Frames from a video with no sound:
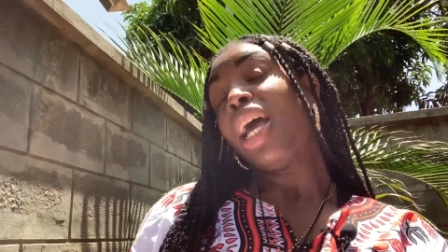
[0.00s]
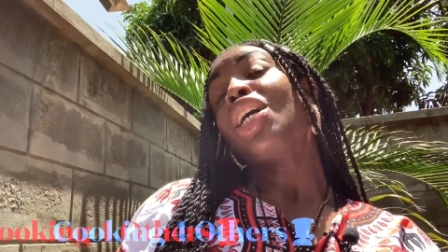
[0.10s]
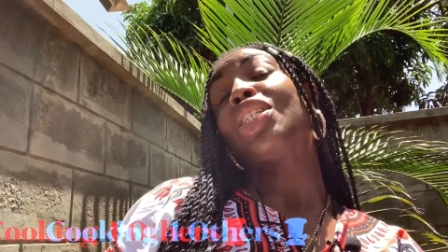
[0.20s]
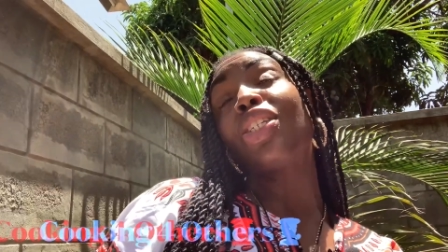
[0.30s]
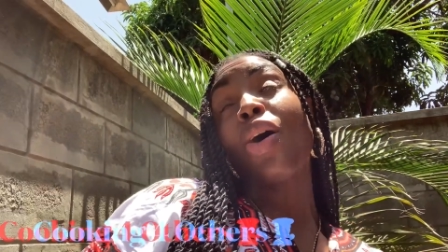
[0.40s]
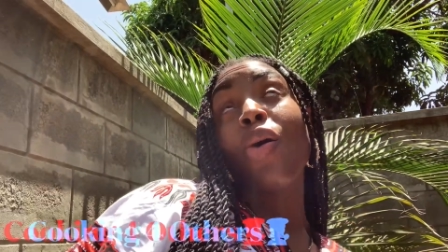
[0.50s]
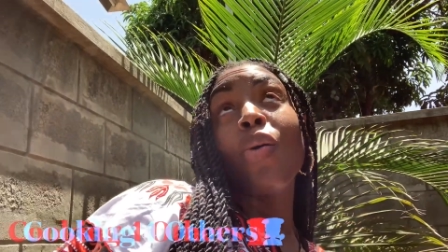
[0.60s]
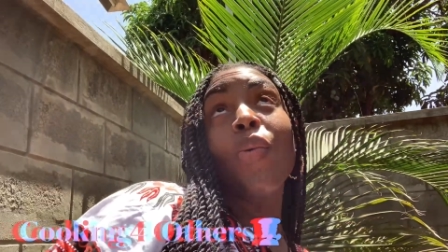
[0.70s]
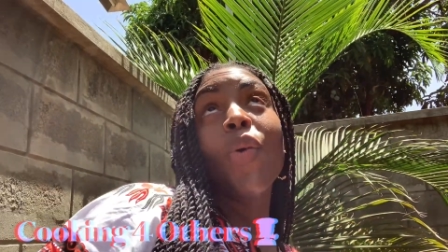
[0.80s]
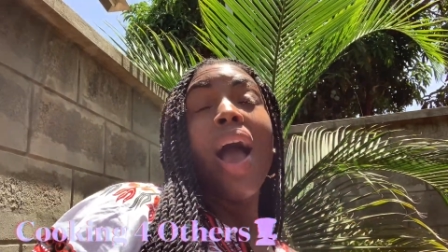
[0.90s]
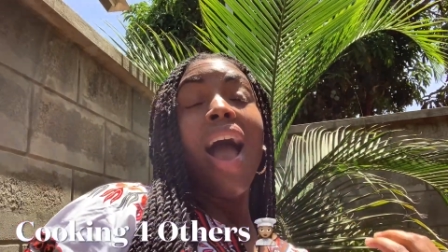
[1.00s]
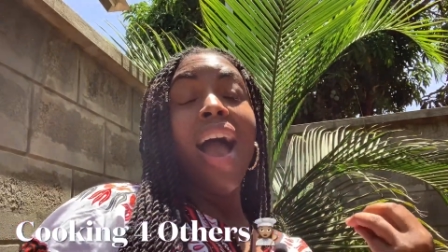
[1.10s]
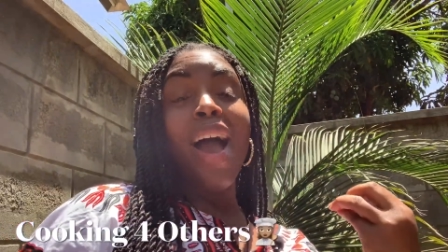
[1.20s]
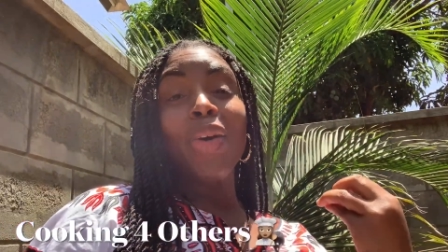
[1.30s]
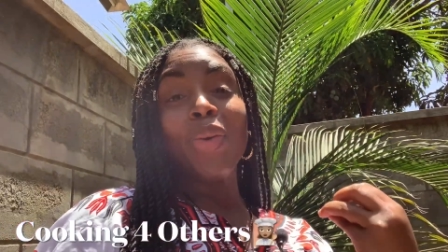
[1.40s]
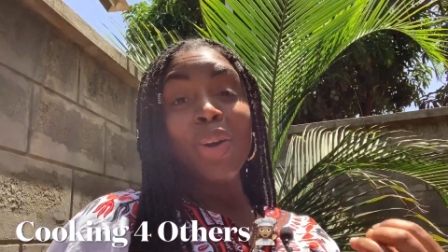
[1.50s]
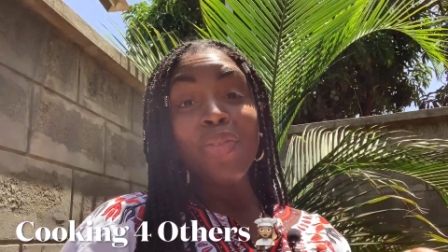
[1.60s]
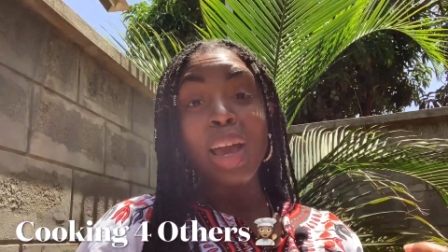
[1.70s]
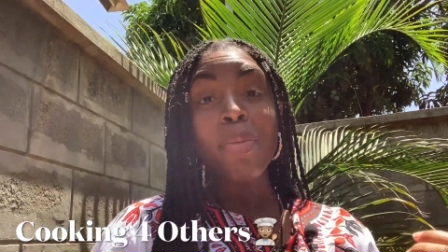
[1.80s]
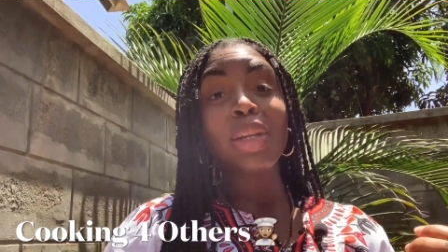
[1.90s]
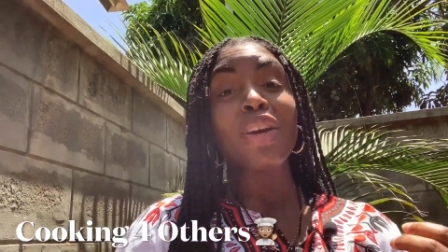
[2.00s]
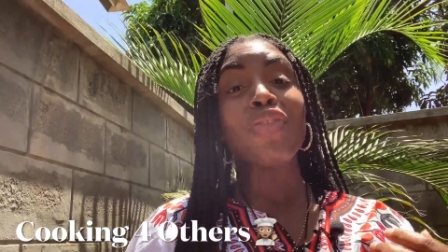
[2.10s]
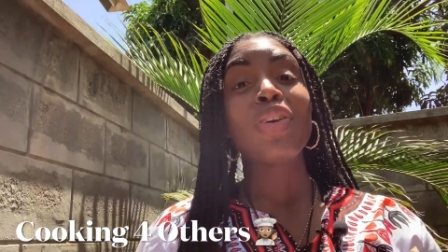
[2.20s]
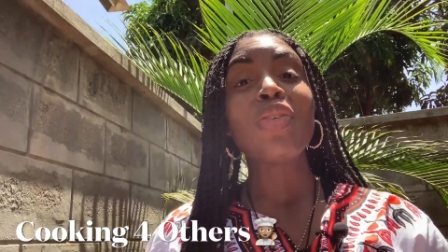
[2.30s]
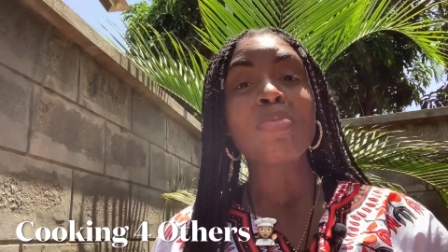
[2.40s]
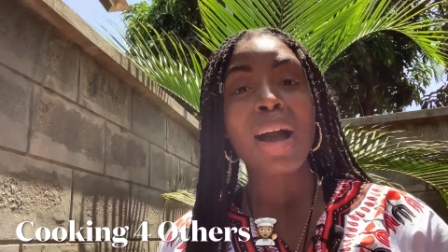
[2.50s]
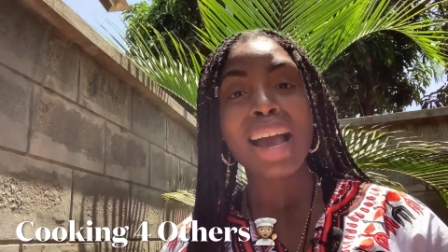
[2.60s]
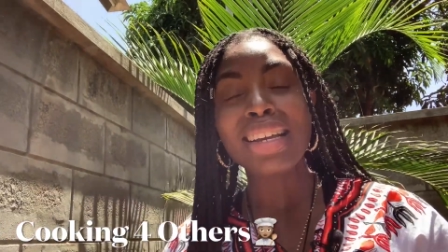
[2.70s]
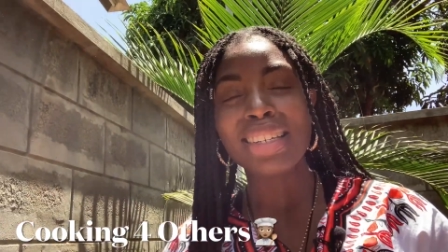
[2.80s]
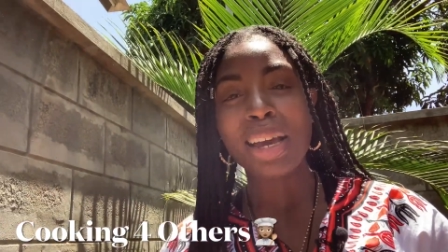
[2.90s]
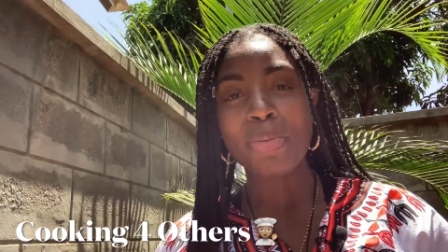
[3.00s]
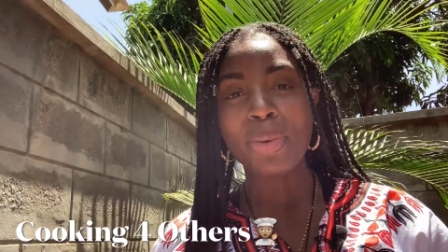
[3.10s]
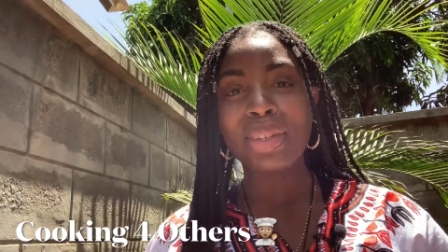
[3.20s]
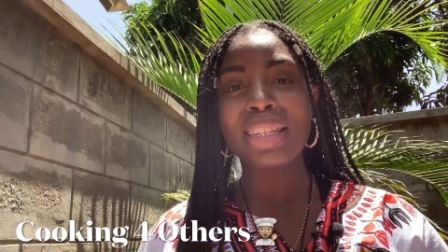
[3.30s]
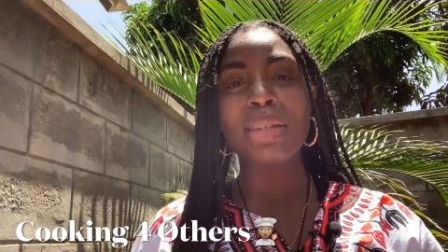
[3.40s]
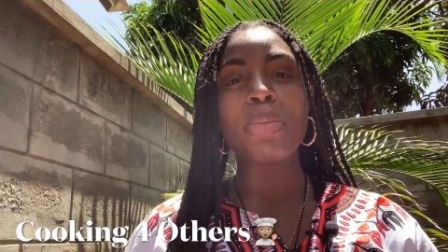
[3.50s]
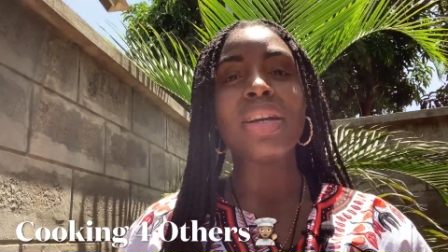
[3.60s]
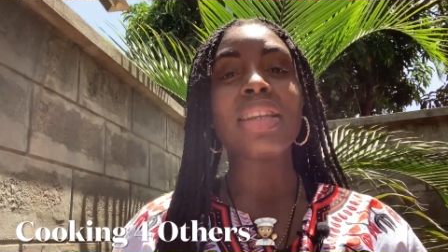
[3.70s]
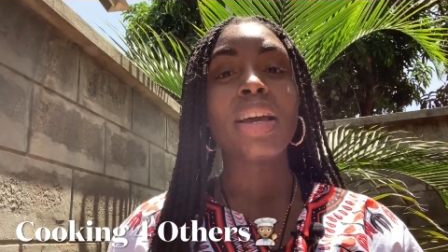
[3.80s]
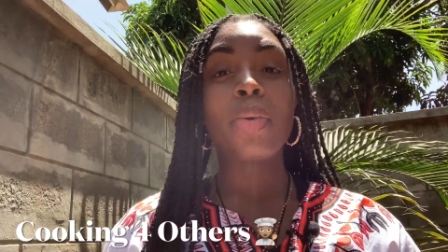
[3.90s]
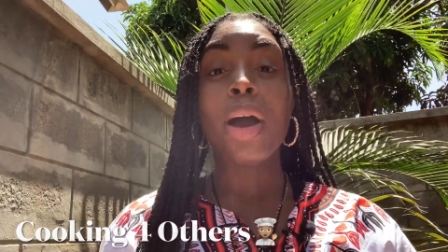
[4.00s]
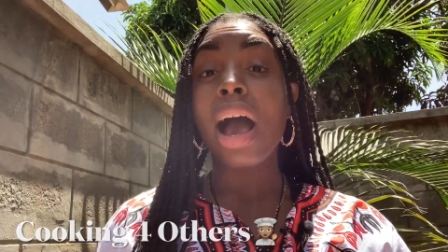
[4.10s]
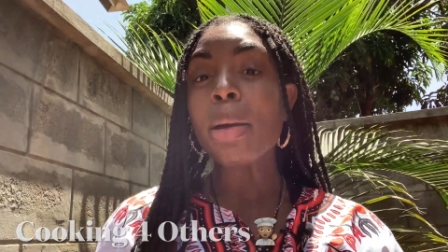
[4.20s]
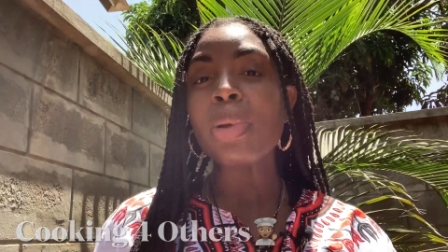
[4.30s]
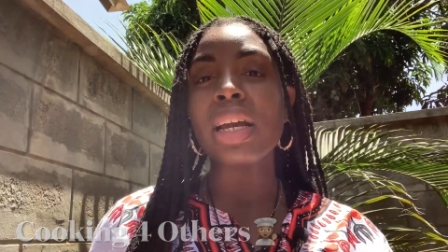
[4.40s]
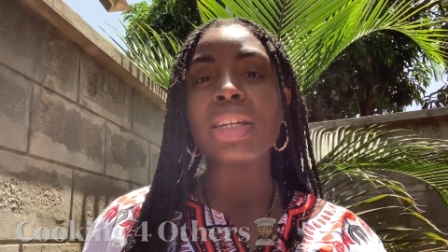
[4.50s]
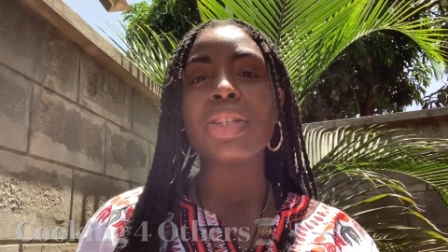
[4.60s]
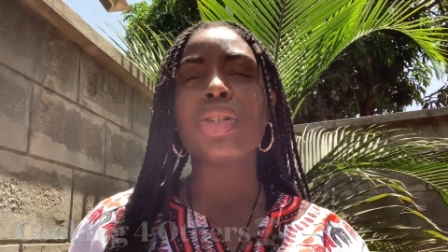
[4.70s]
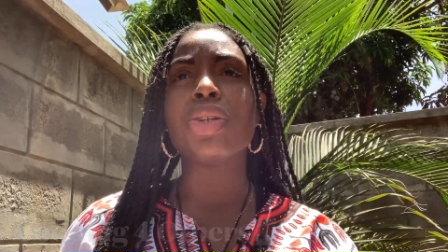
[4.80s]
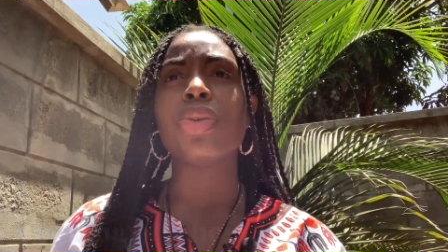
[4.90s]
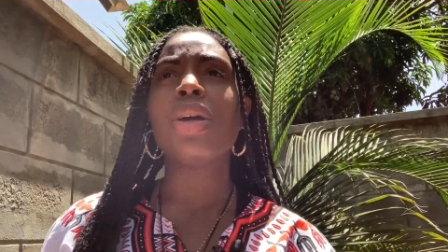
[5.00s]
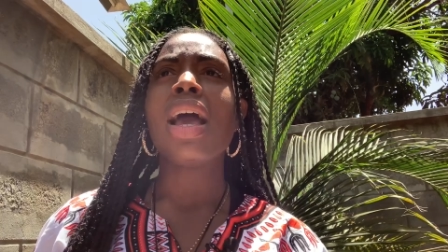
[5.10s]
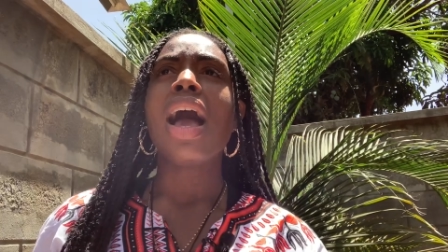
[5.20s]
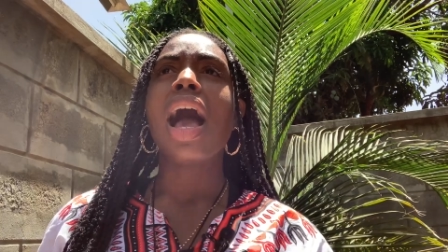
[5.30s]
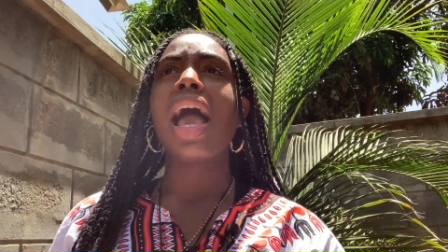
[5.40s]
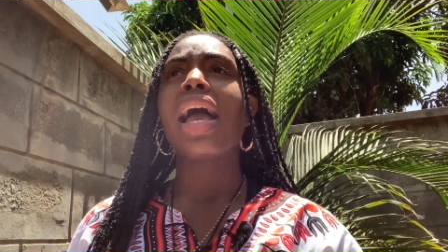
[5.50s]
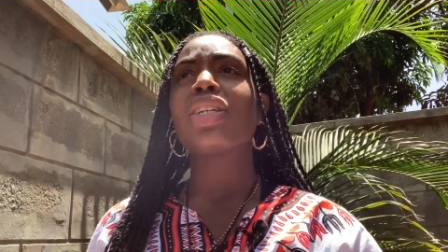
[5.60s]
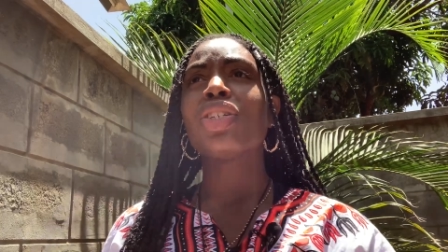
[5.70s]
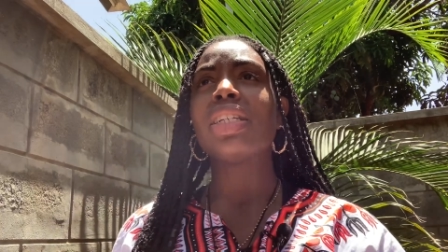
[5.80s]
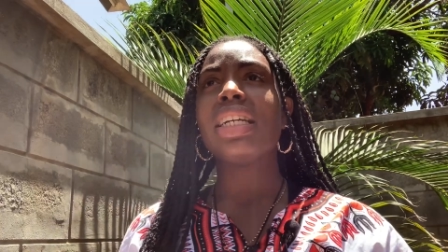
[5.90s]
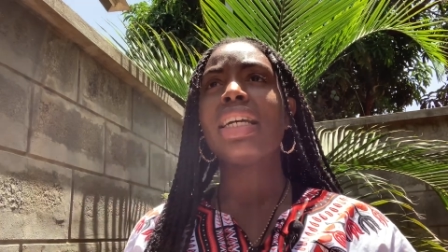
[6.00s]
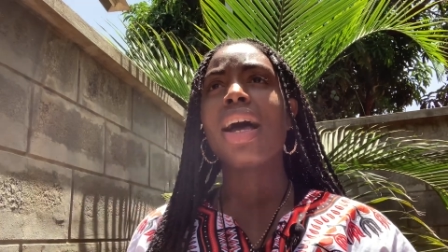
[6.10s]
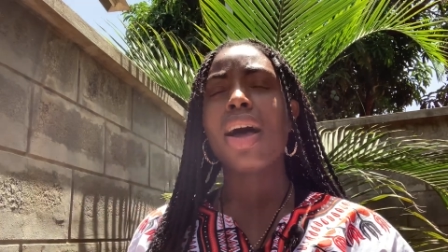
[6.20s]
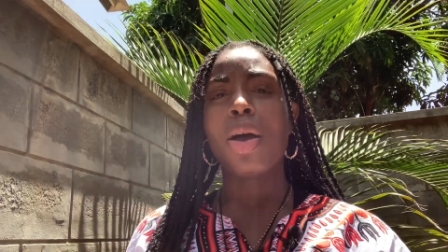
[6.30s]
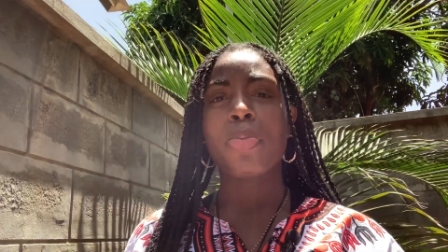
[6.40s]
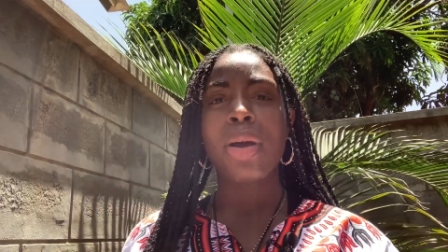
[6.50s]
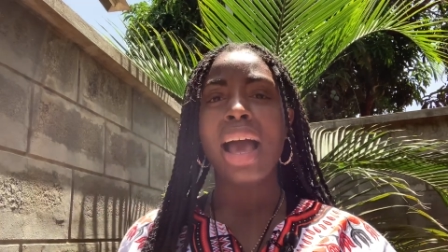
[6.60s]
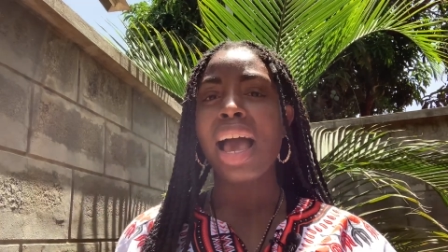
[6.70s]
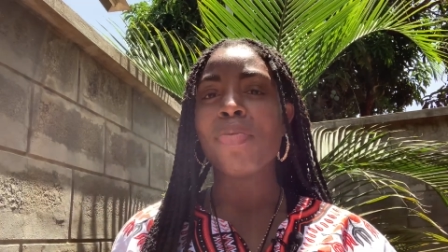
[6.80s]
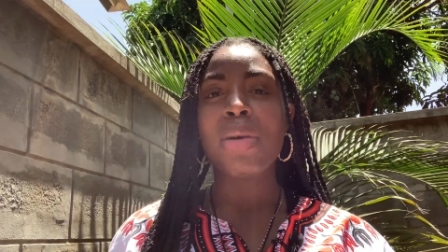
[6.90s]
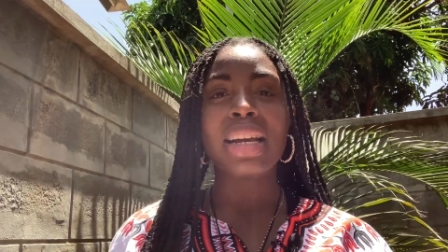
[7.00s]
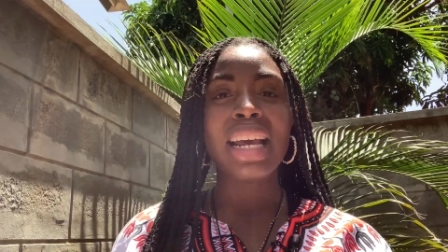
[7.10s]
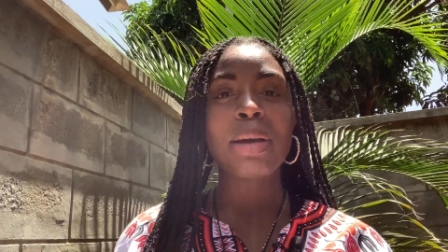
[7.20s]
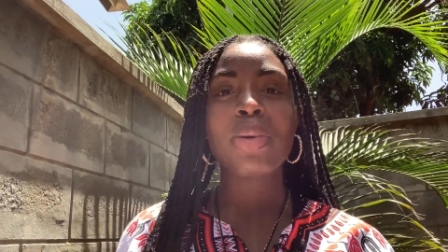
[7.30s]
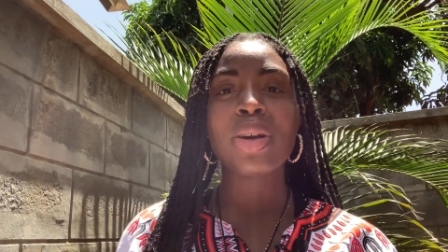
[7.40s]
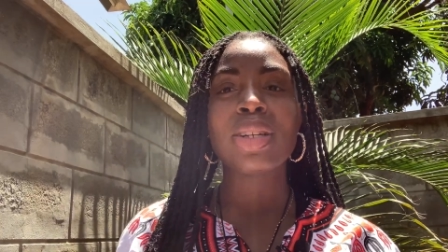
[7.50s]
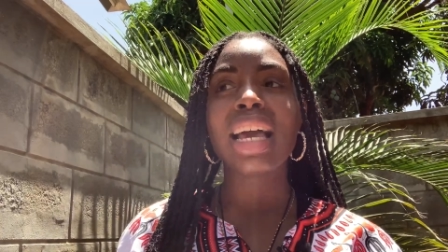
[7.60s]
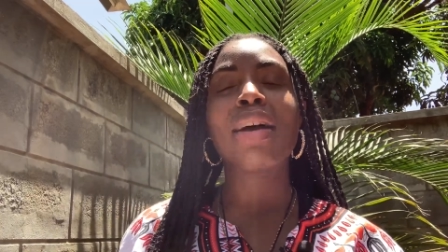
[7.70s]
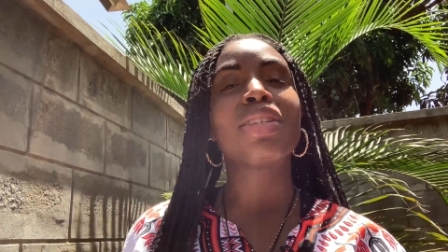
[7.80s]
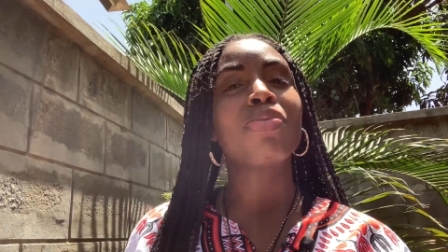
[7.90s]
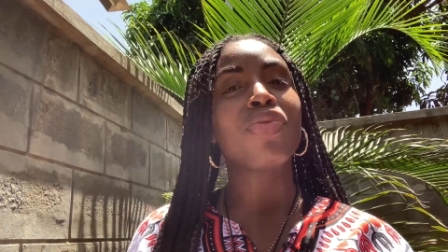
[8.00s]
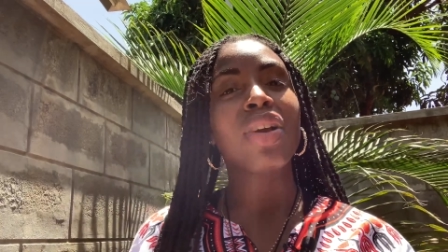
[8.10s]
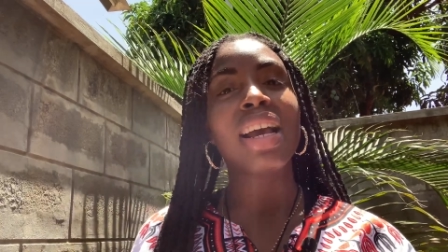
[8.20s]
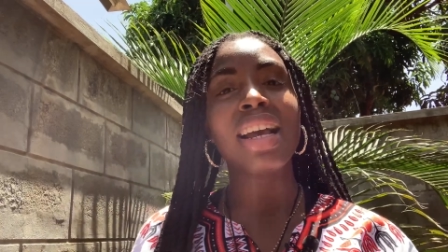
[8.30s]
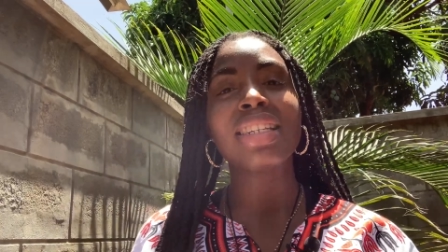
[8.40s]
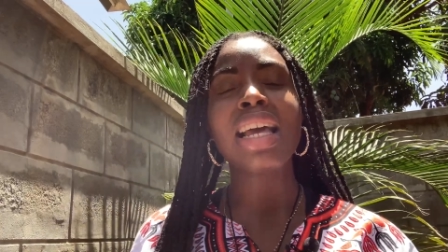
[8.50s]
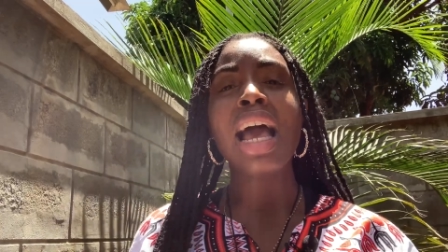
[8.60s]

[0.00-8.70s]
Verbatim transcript: So royal family, a few of my examples this month that what I plan to do, I actually, um, I have my neighbors, I have some friends.